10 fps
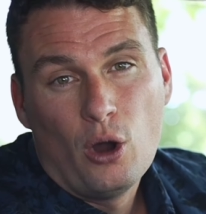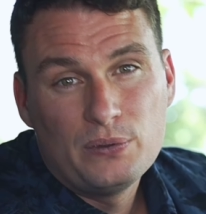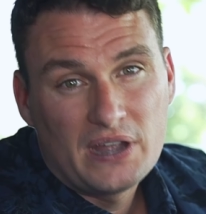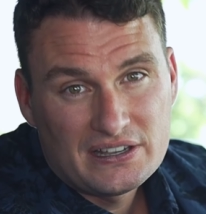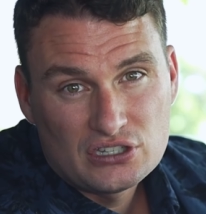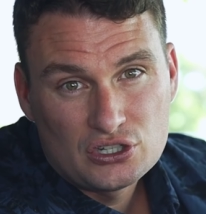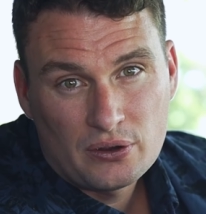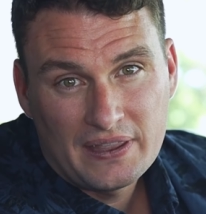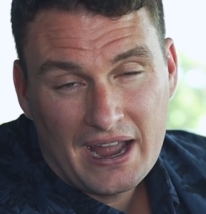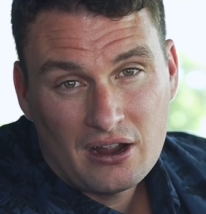Hope you guys
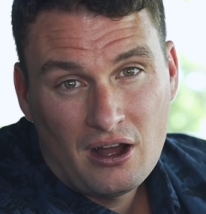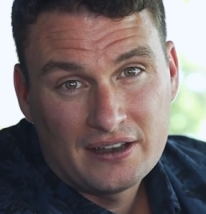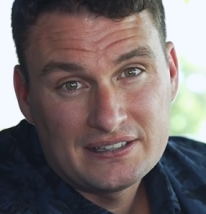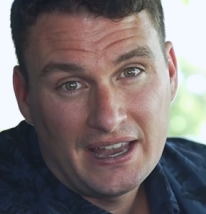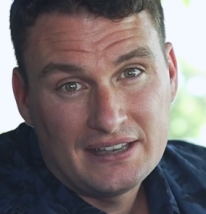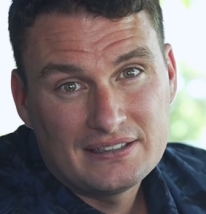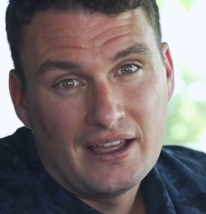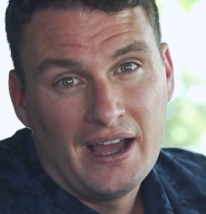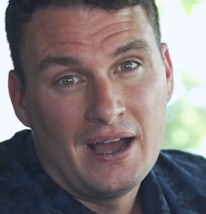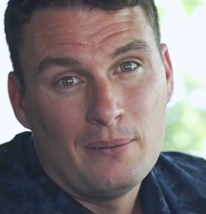enjoyed that content.
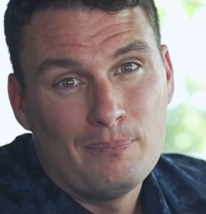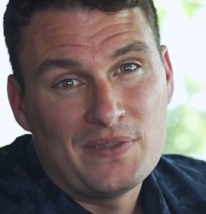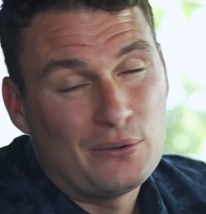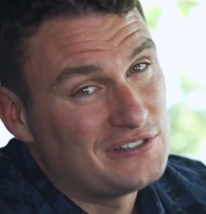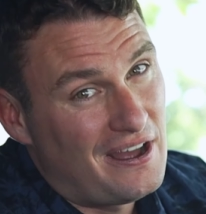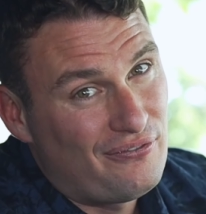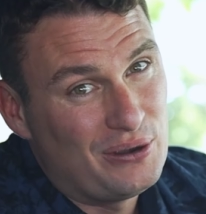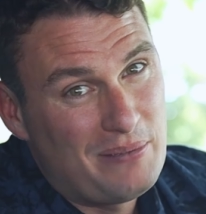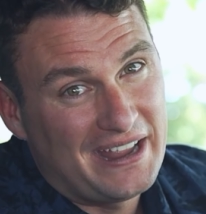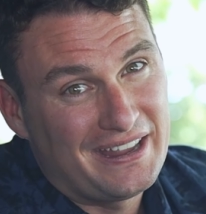Um, it was not
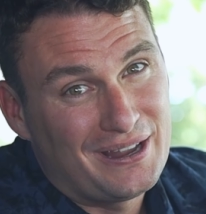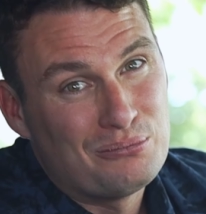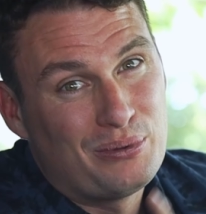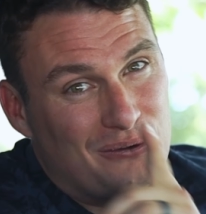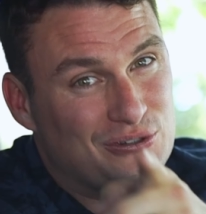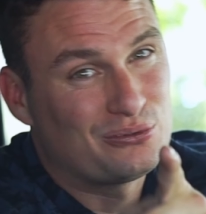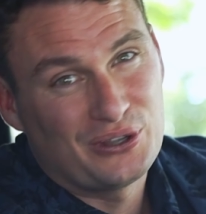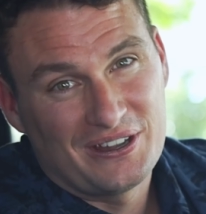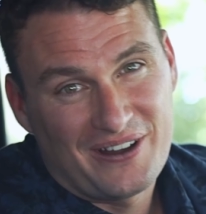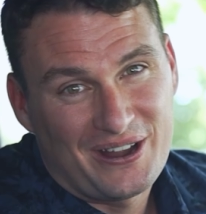fun making, but it was
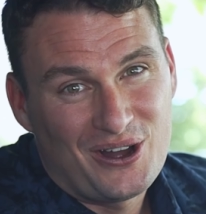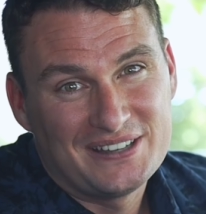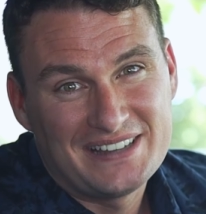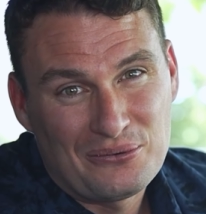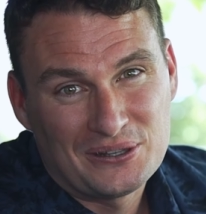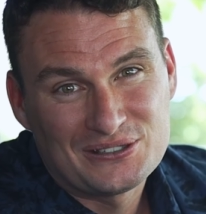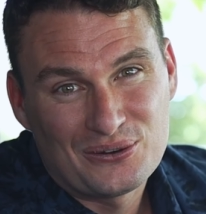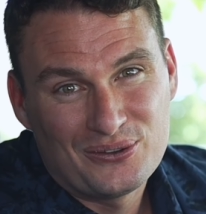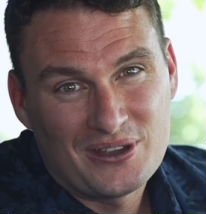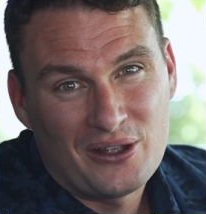really great content once
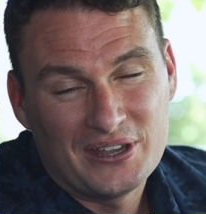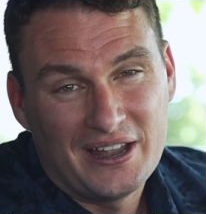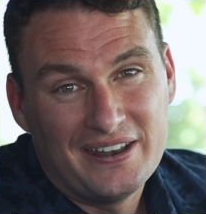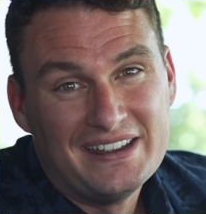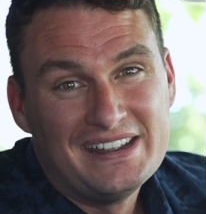it was all done.